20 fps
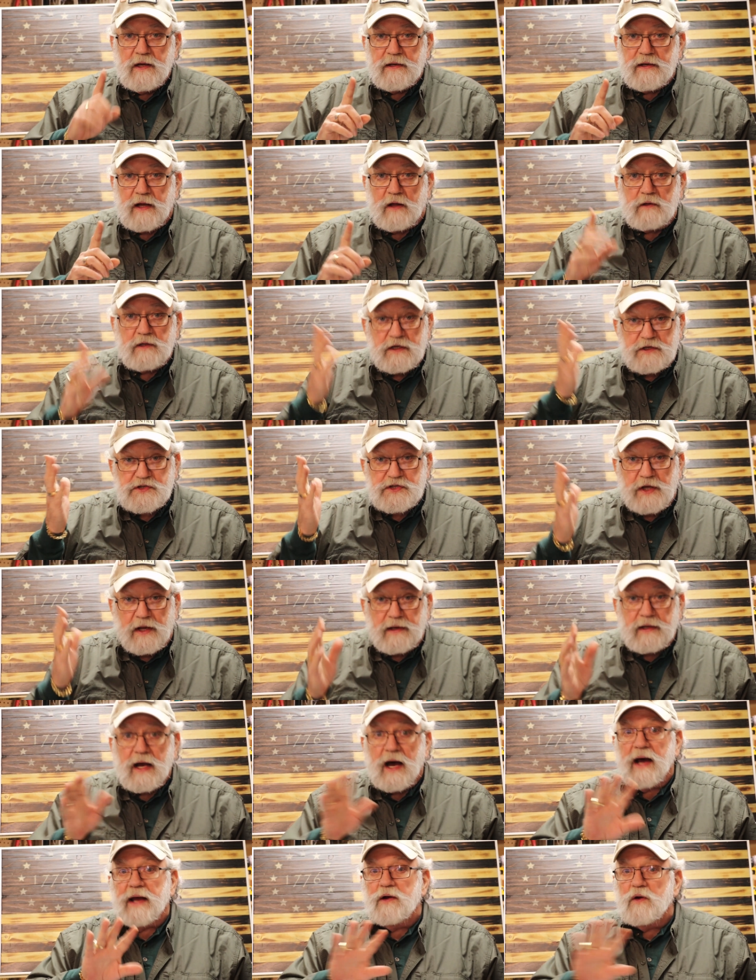now listen,
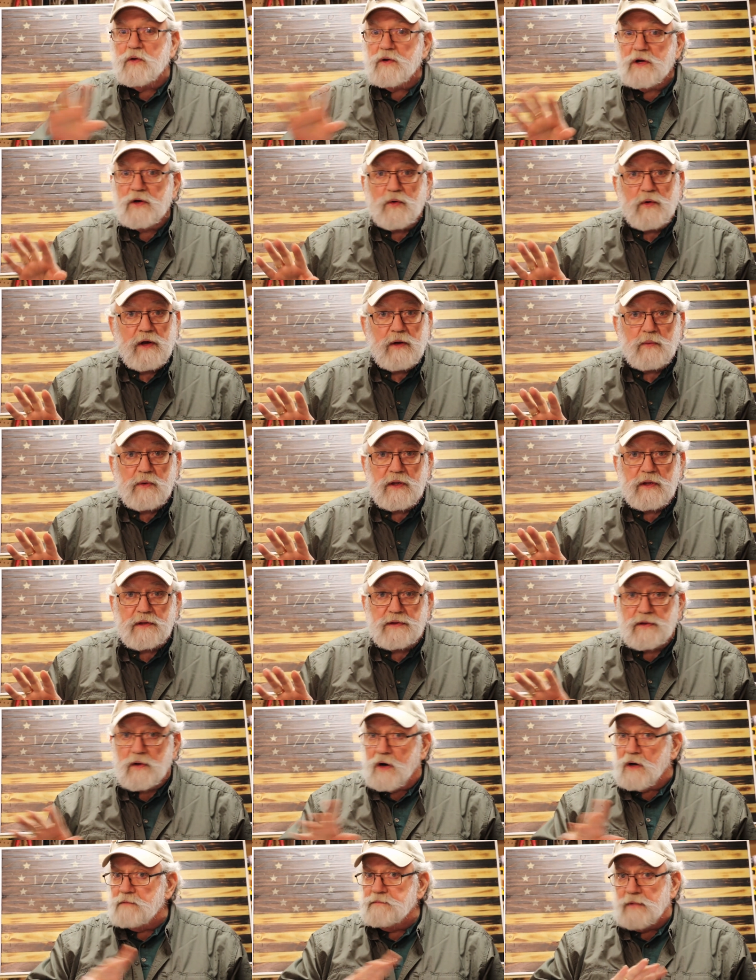I don't agree
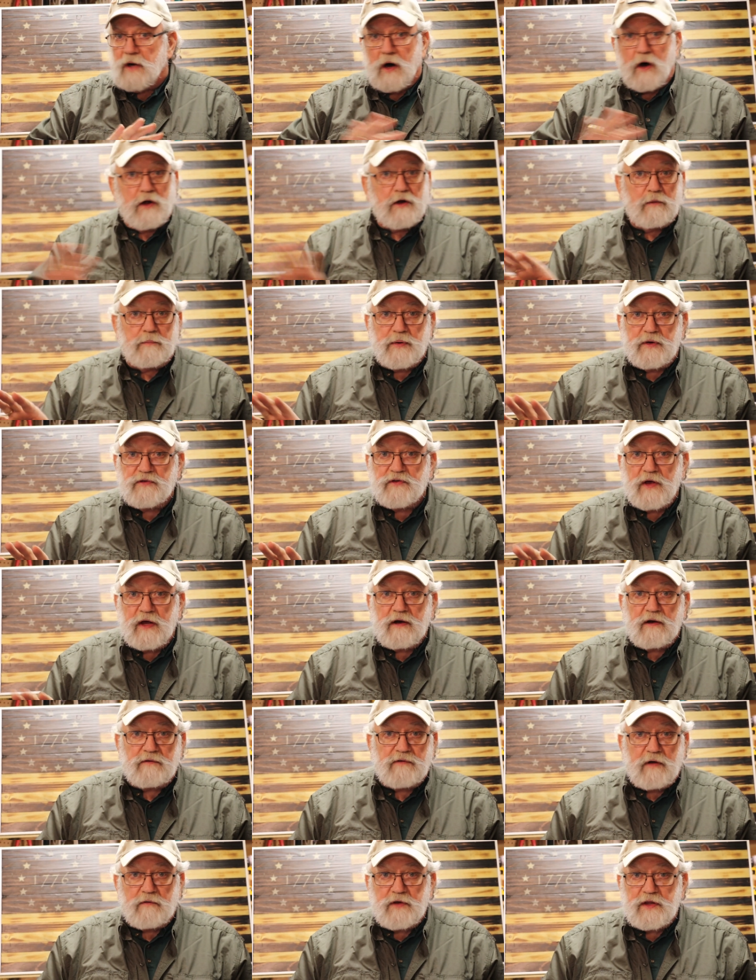with 100%
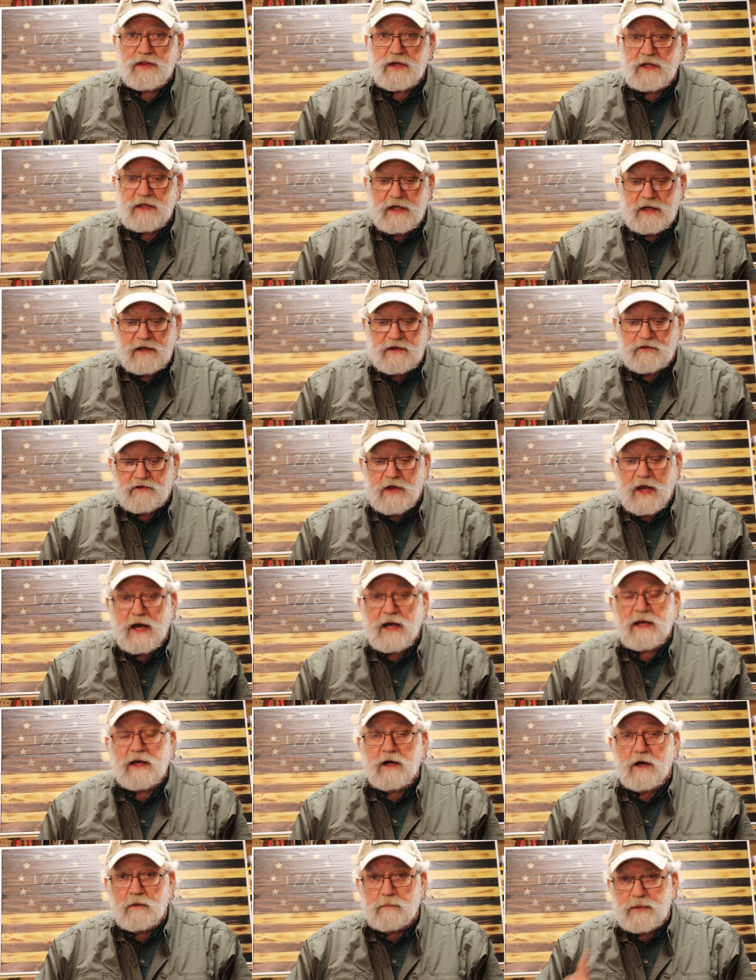of everything that he's got here,